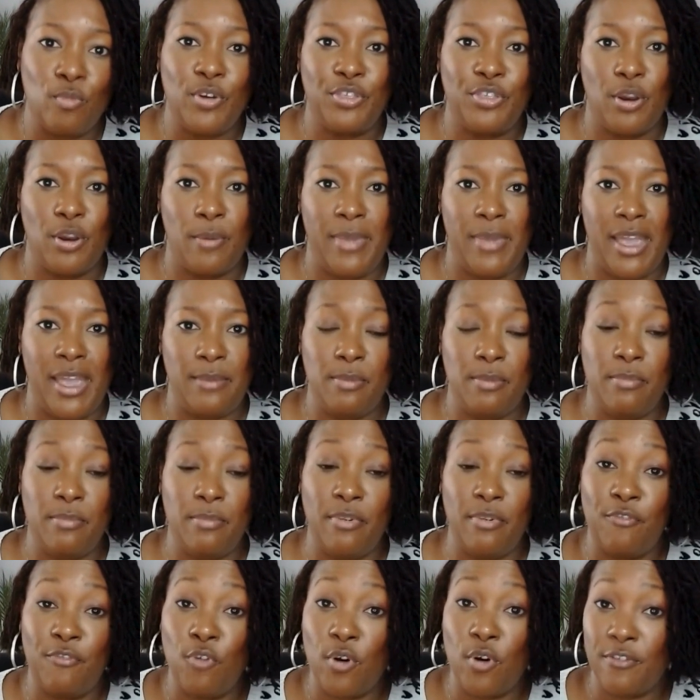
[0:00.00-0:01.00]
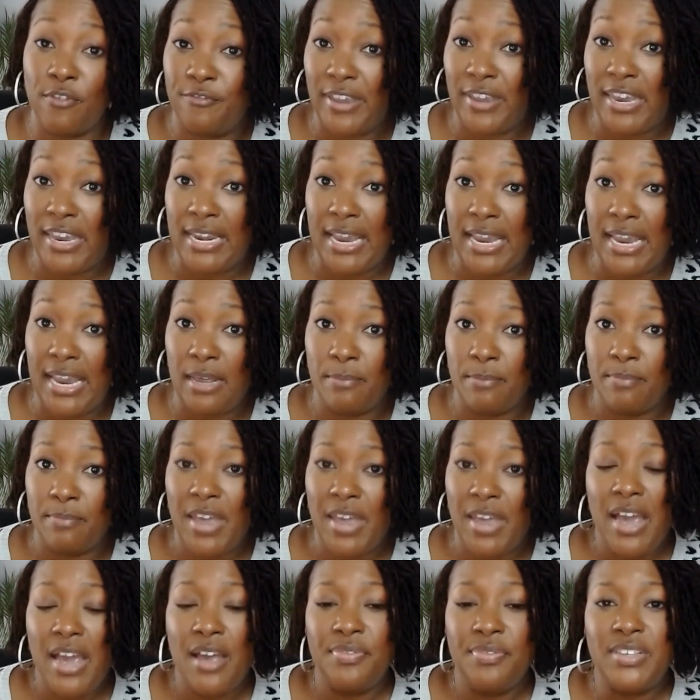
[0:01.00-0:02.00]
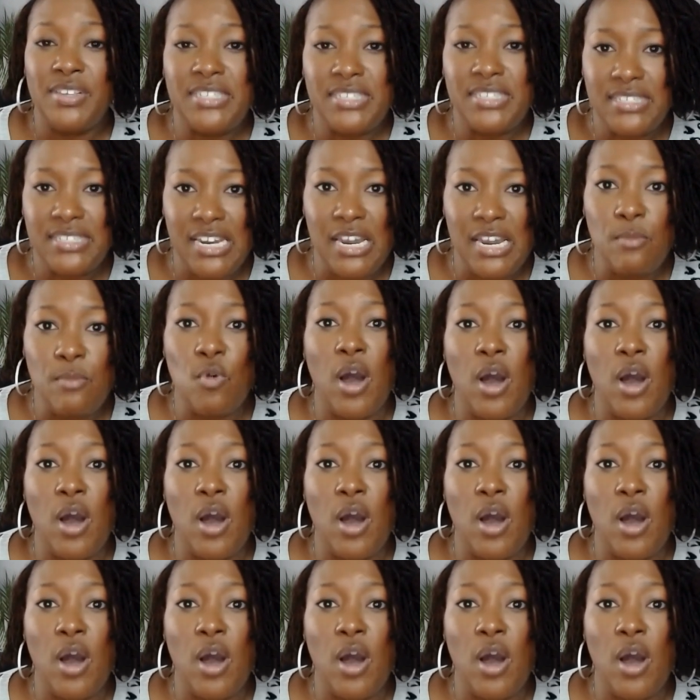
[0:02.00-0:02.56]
with your baby before feeding. The steam